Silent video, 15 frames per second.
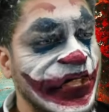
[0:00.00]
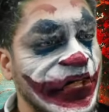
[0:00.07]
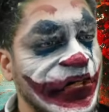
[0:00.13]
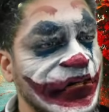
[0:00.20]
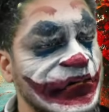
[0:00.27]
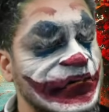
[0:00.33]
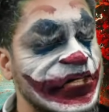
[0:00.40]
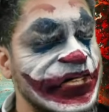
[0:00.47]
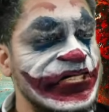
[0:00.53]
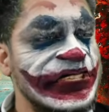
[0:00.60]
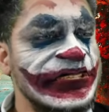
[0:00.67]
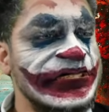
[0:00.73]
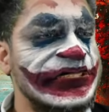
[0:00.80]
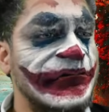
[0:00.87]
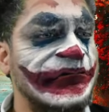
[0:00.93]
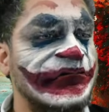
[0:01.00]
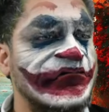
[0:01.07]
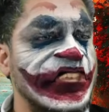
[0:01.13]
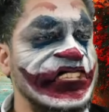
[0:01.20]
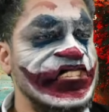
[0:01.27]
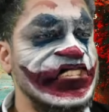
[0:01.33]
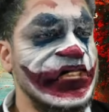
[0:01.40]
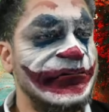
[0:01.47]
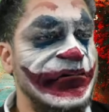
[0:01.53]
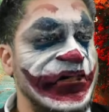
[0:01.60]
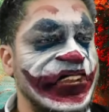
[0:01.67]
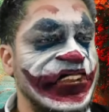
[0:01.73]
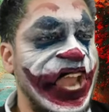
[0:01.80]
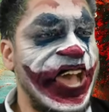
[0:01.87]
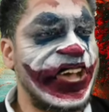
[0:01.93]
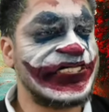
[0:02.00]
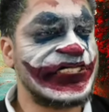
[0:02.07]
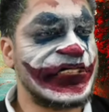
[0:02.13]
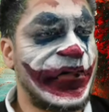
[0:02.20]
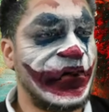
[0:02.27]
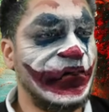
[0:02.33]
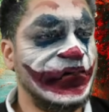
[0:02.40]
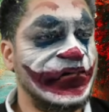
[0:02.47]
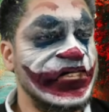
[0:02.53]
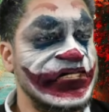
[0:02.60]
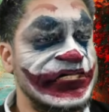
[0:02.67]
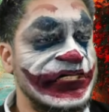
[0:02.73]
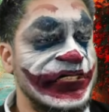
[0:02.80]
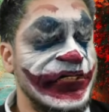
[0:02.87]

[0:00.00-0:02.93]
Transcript: So this is something deeply crass about this